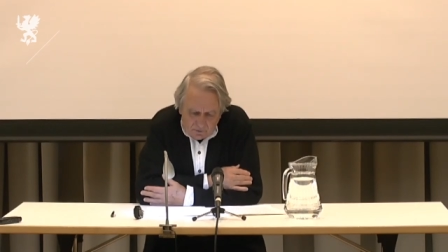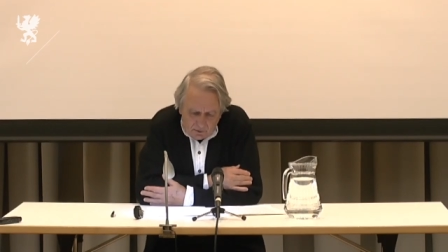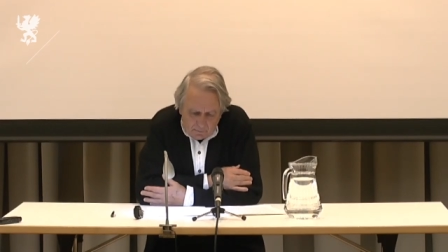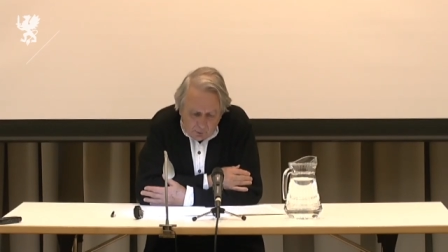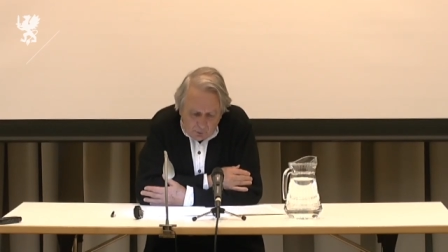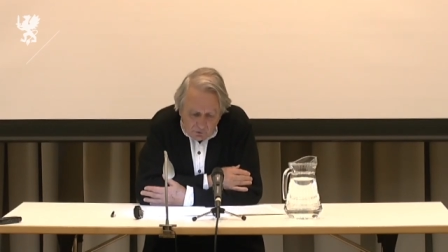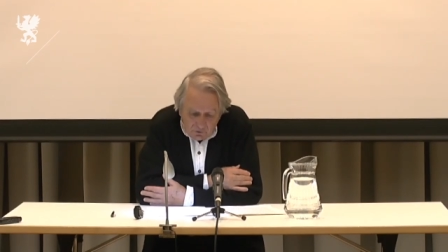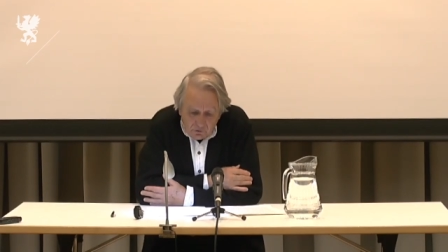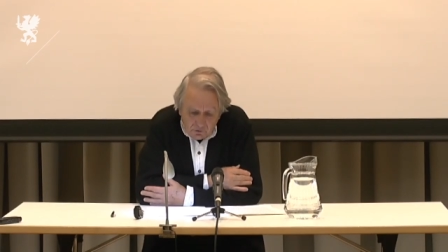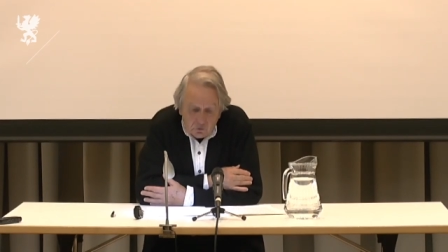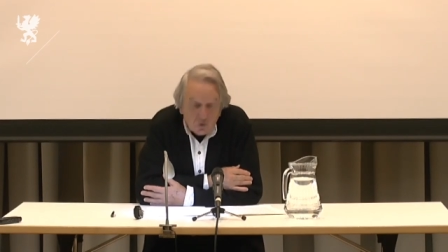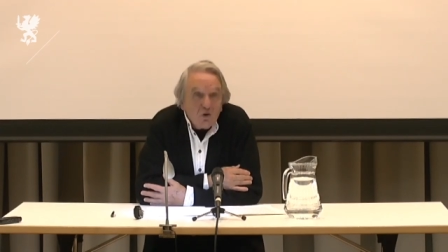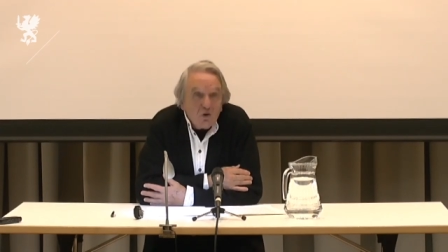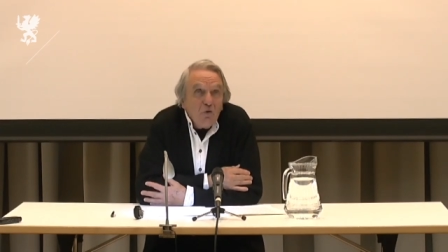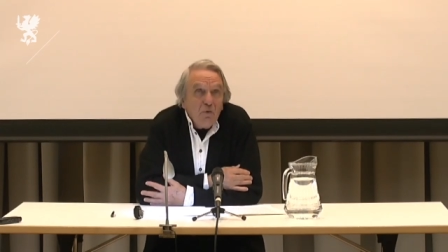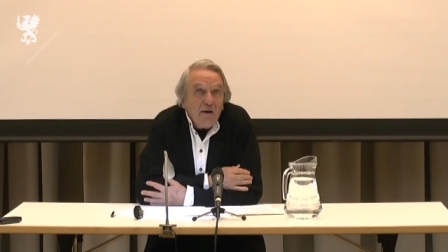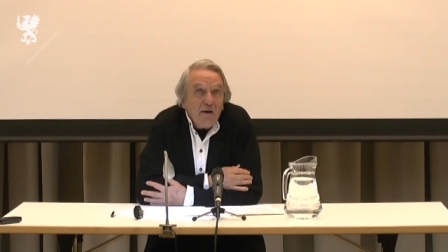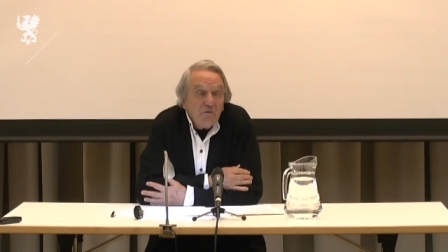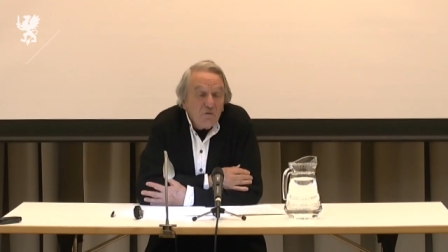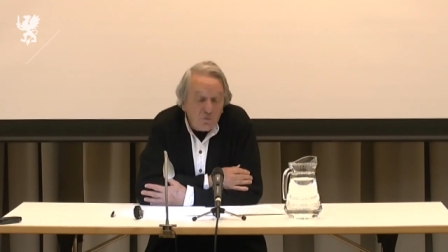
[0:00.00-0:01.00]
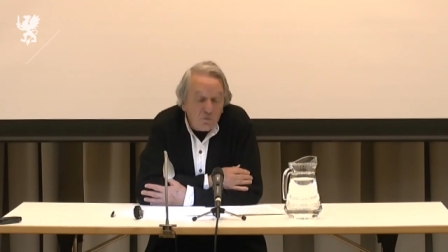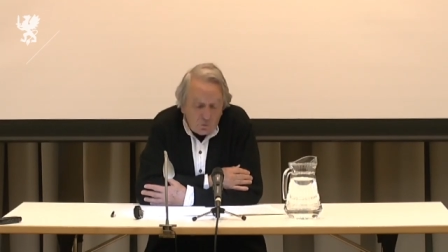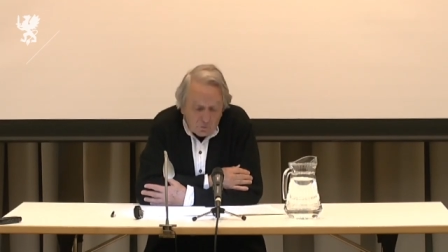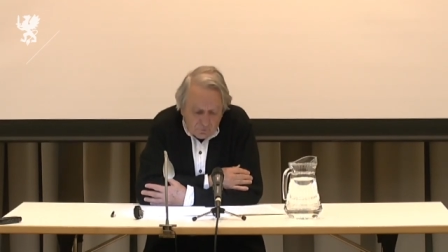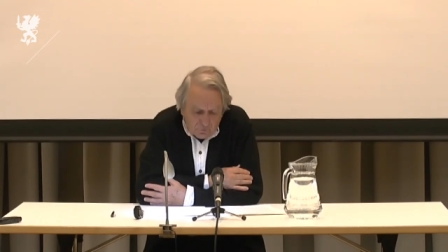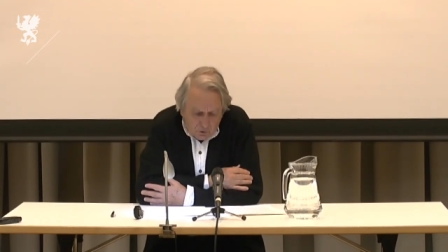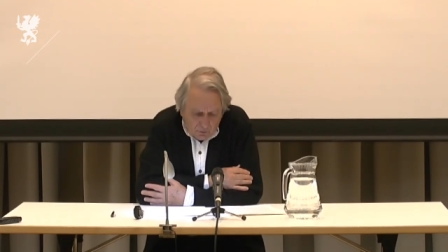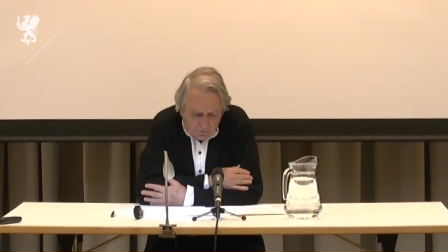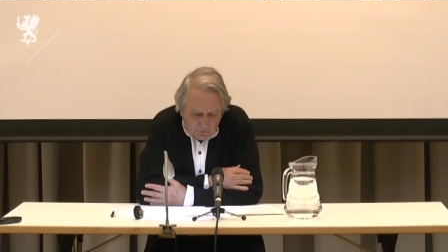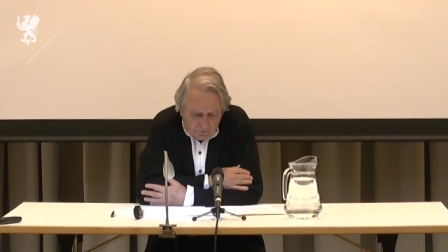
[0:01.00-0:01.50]
but to create new
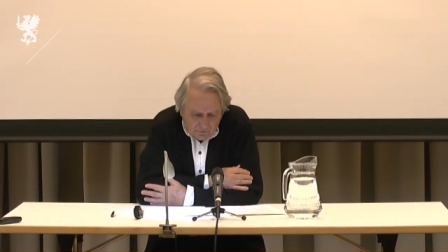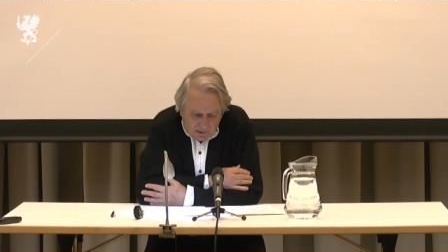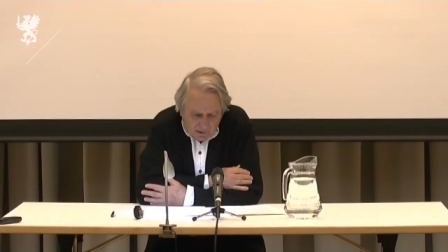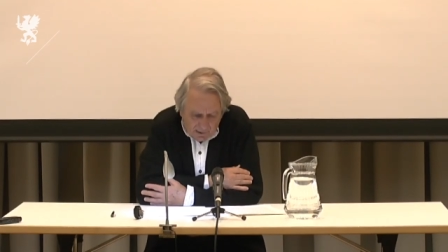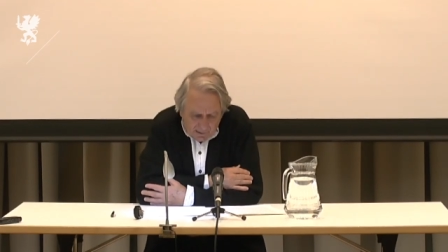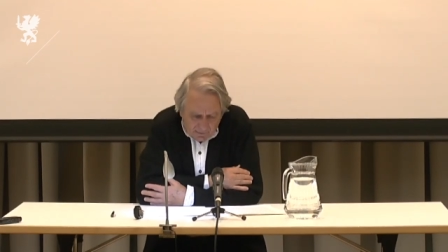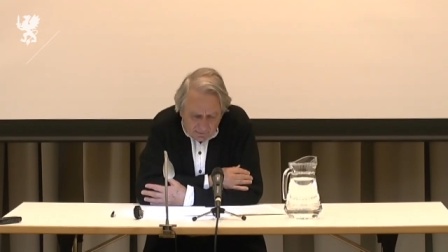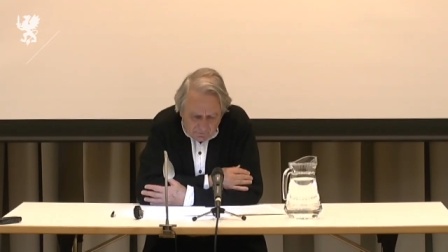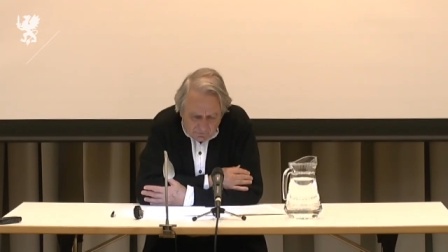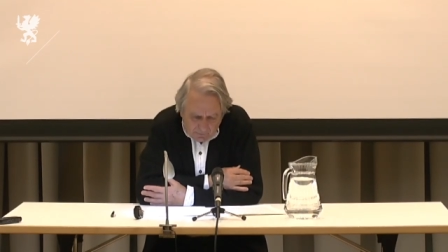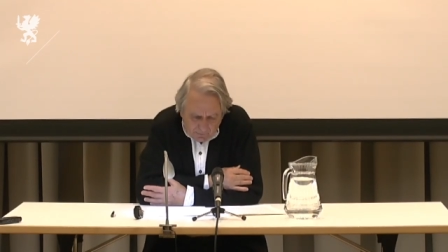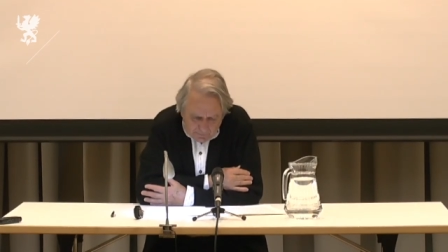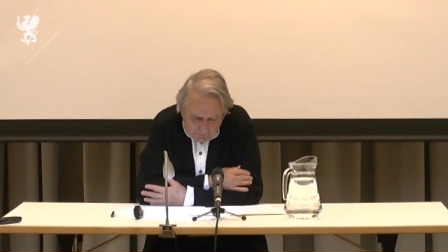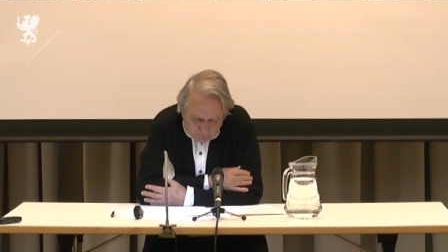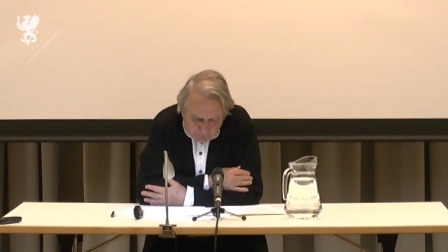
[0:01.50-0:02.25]
forms of life.